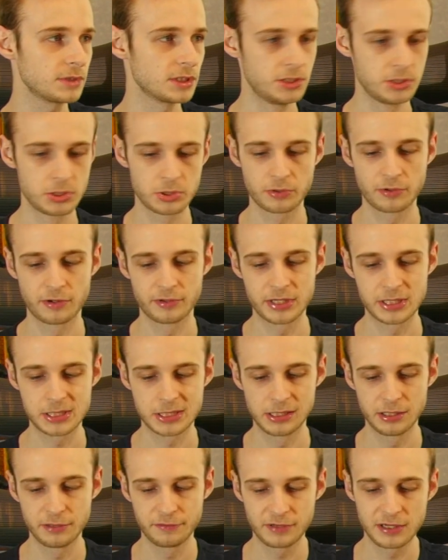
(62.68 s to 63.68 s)
So we've got this
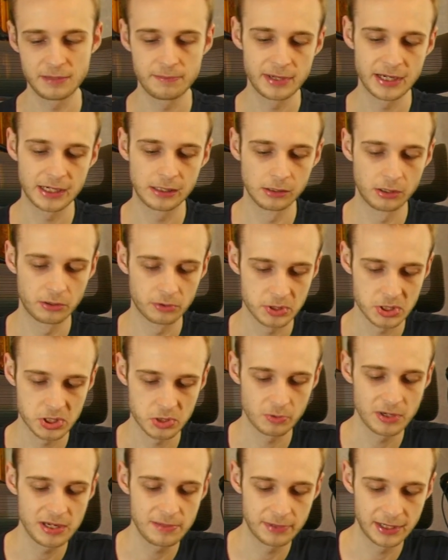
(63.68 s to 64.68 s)
lovely big long
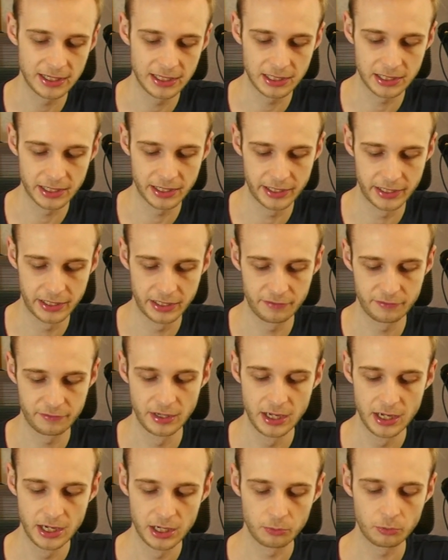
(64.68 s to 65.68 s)
sweeping curve.
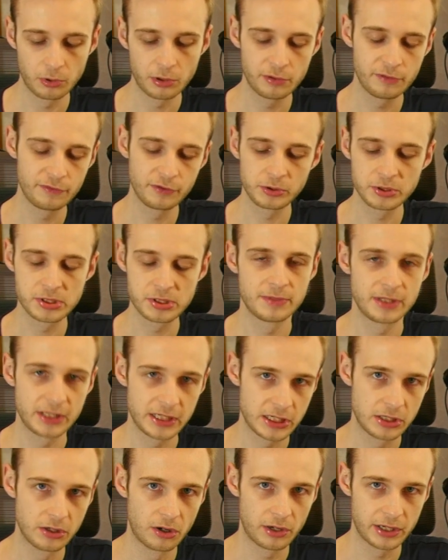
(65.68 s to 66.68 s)
What we've
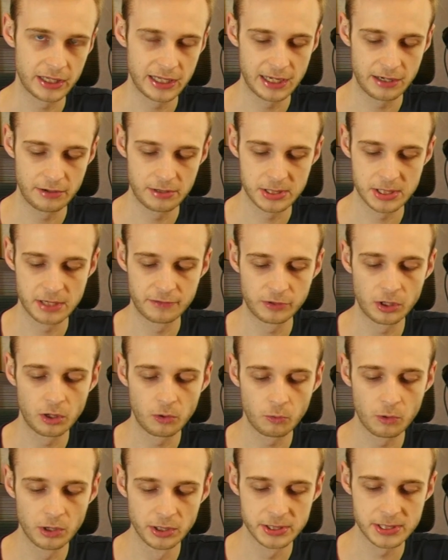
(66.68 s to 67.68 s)
ultimately got here is I've
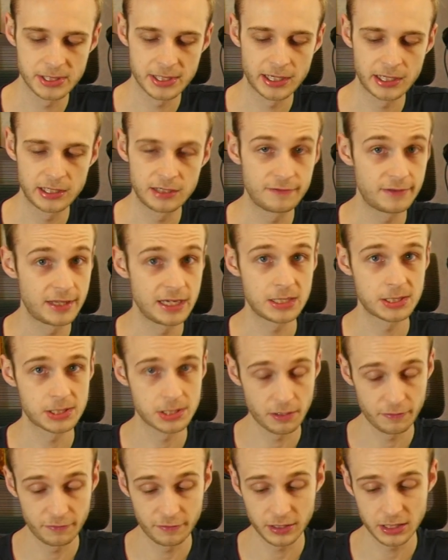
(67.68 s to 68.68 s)
got one side of the
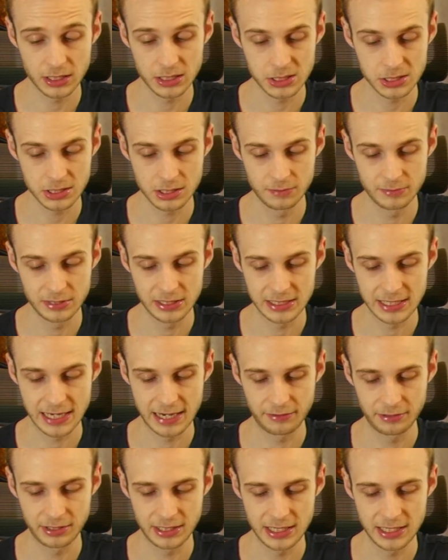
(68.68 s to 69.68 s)
esophagus coming
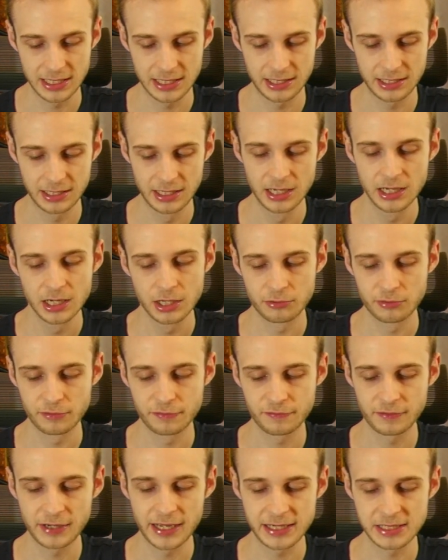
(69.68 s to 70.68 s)
down here,
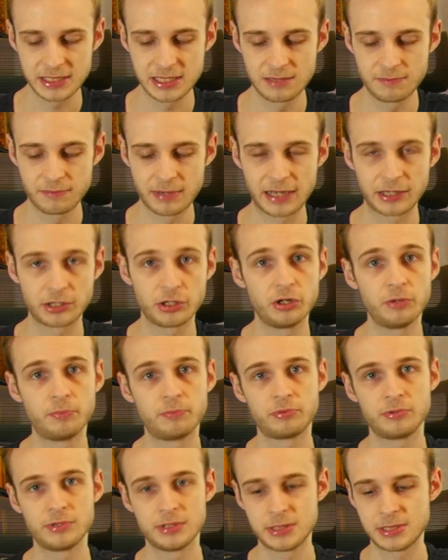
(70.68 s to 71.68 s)
reflecting back
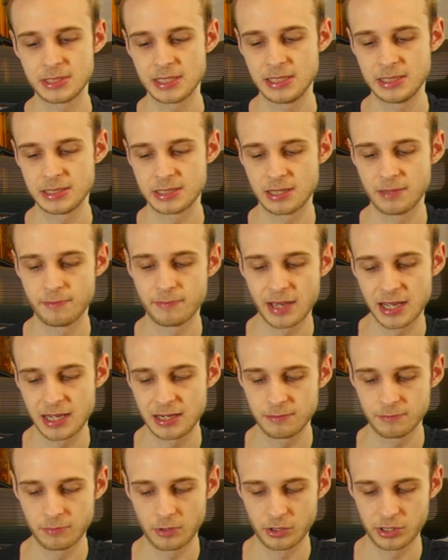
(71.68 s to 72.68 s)
upwards into the
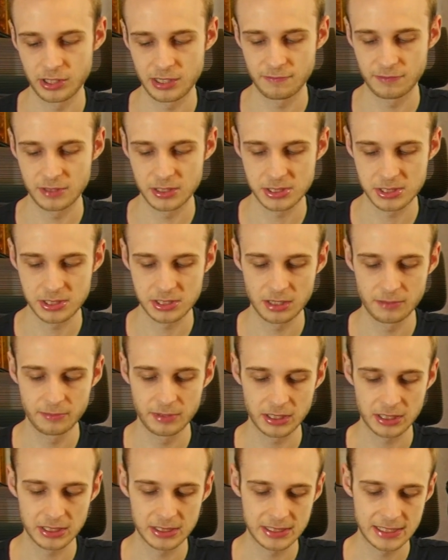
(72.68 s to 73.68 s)
main body of the
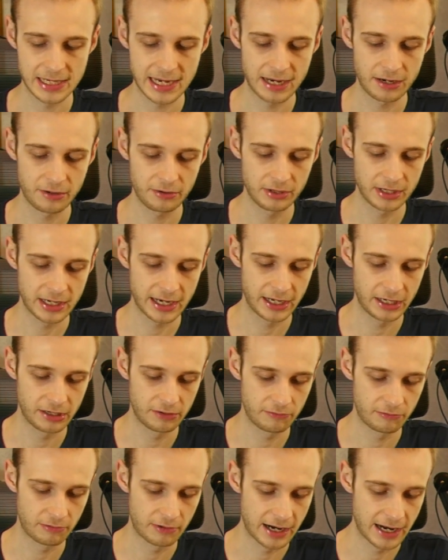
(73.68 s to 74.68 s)
stomach, down
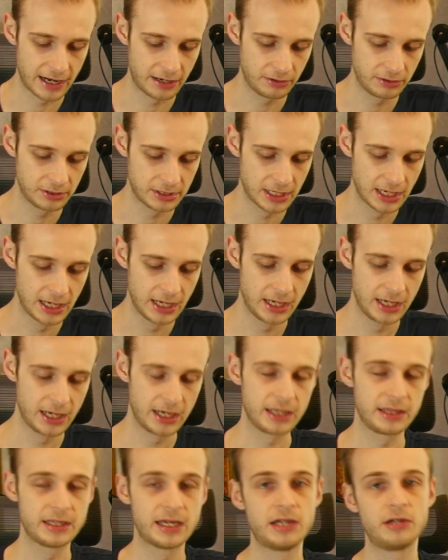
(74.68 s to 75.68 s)
and round,
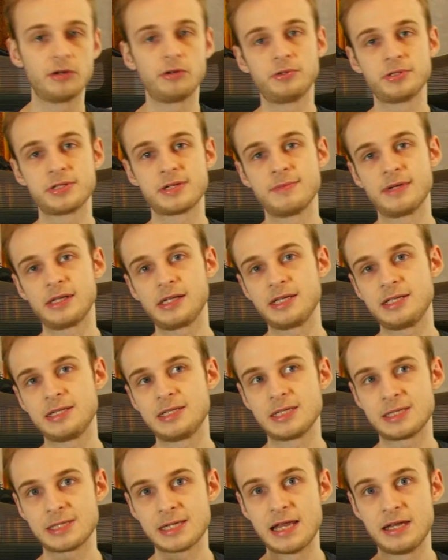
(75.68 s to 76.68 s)
and then ultimately
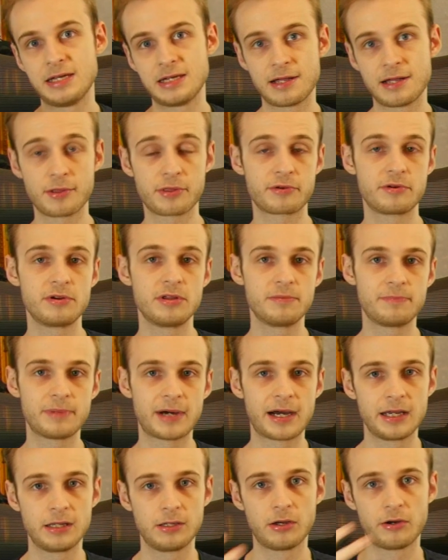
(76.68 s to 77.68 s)
descending through the
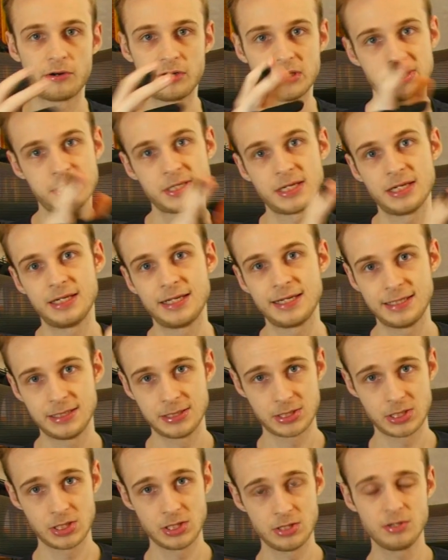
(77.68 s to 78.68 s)
pylorus and
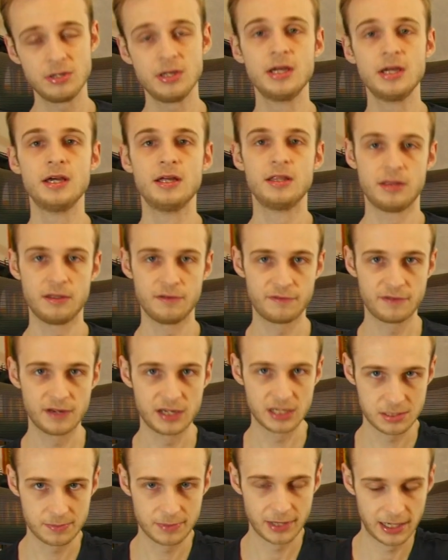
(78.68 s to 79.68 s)
into the
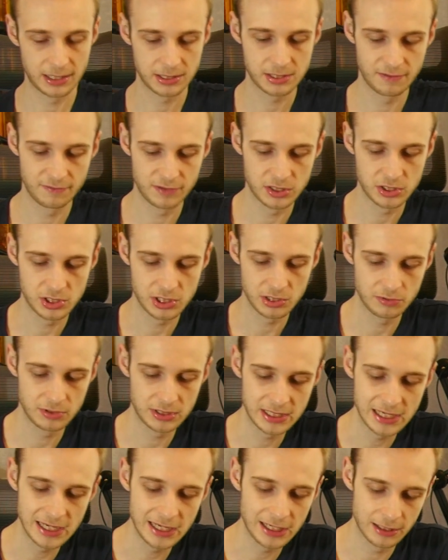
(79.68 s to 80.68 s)
first part of the
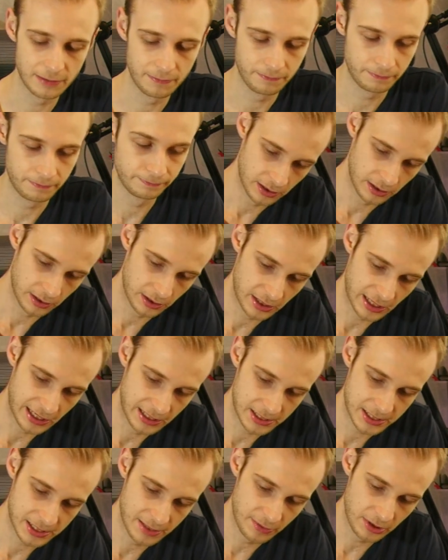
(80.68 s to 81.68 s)
duodenum.
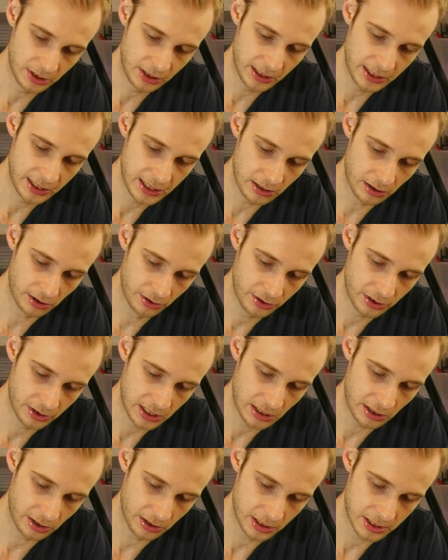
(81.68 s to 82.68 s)
Then similarly on
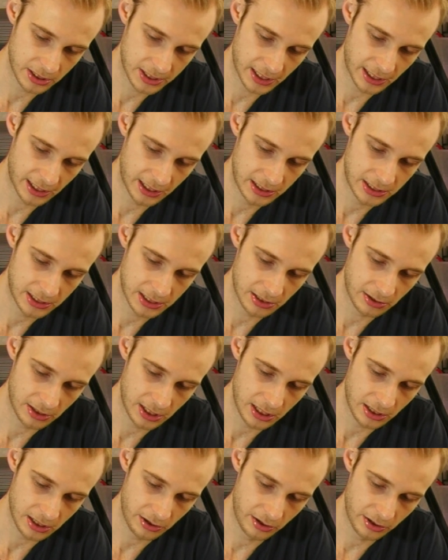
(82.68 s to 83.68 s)
the other side, so
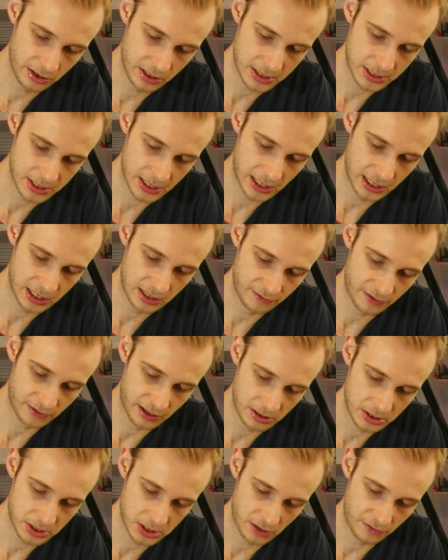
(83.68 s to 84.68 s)
the other side of
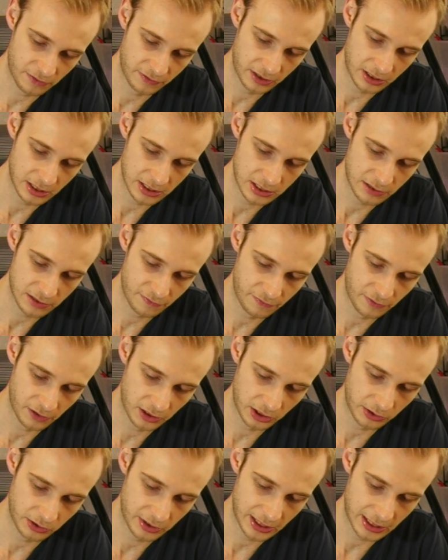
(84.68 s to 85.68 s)
our esophagus,
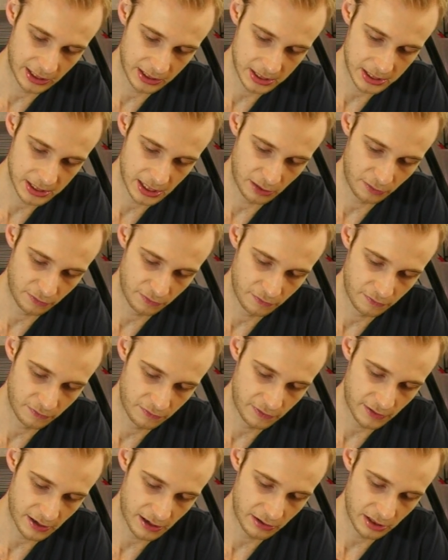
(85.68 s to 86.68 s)
following ourselves
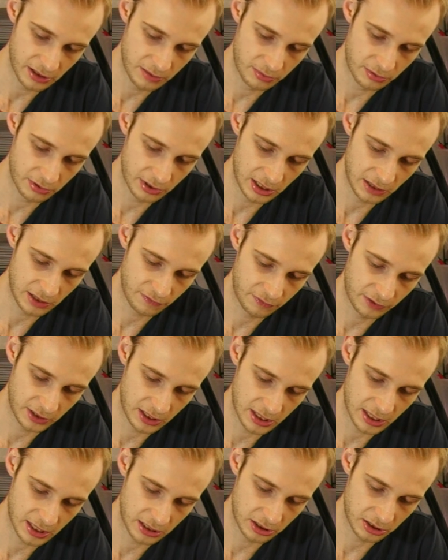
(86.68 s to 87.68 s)
very
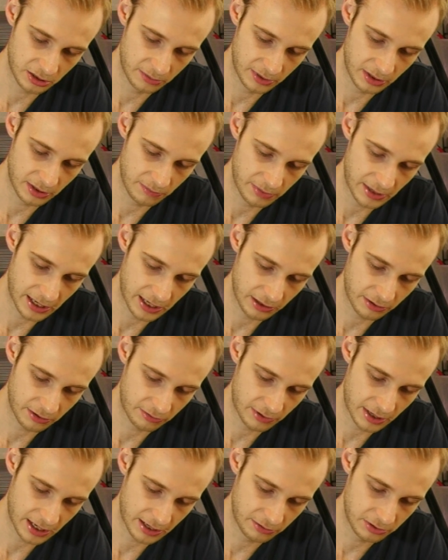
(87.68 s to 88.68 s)
briefly, then coming back
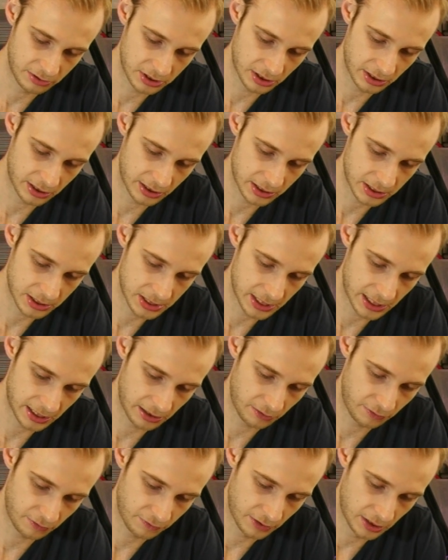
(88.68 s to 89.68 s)
round on
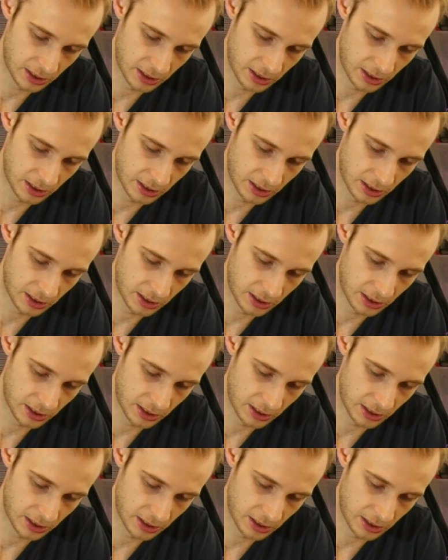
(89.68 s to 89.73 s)
ourselves.